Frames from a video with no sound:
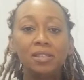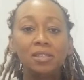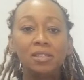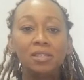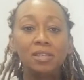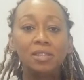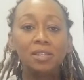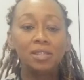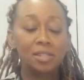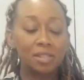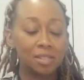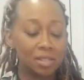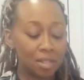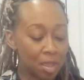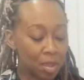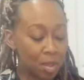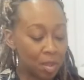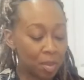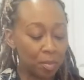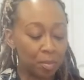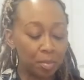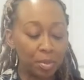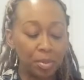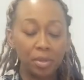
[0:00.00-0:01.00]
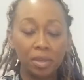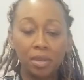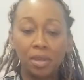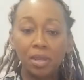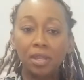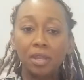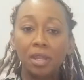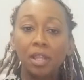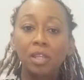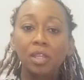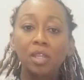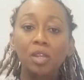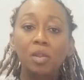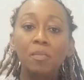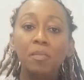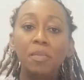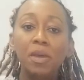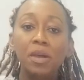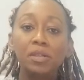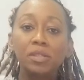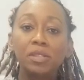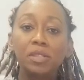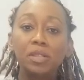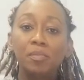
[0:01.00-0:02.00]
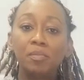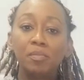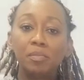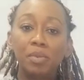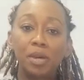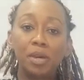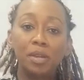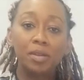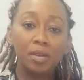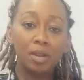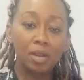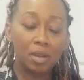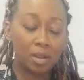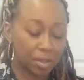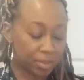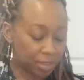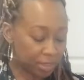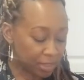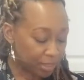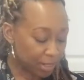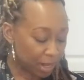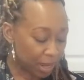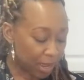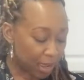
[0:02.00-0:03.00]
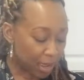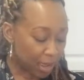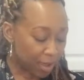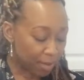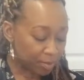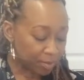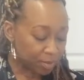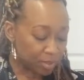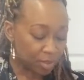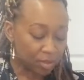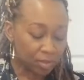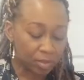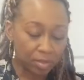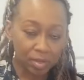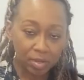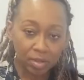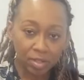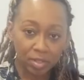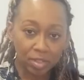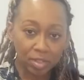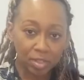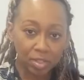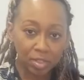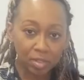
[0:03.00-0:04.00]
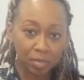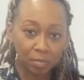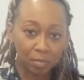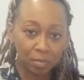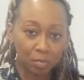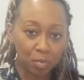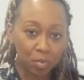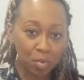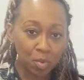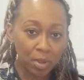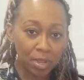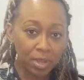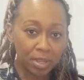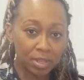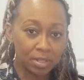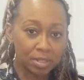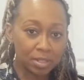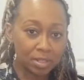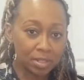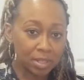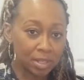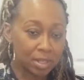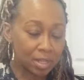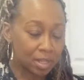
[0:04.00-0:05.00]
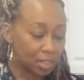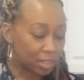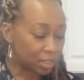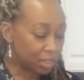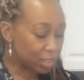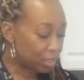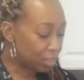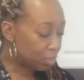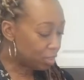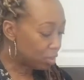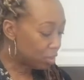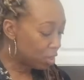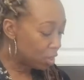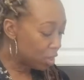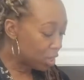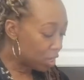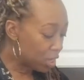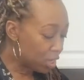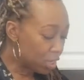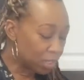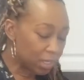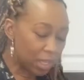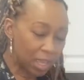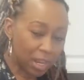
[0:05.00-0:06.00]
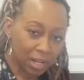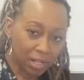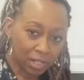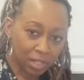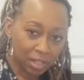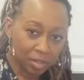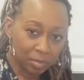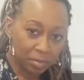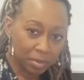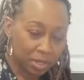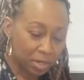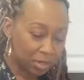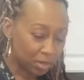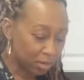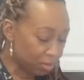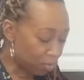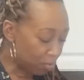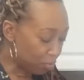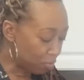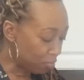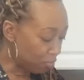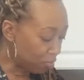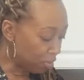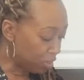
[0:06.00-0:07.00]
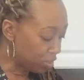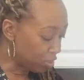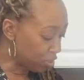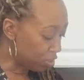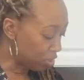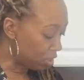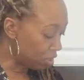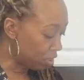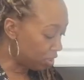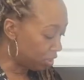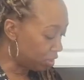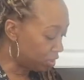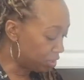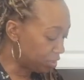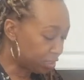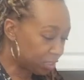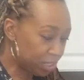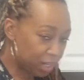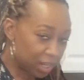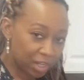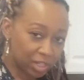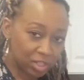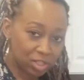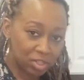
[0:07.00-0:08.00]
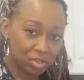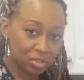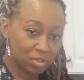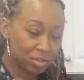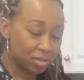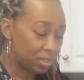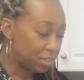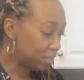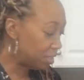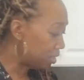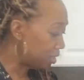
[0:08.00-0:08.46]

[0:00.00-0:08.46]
this put a little melted butter on the top so they're just moist and a little Got a little bit of crunch, a little texture on the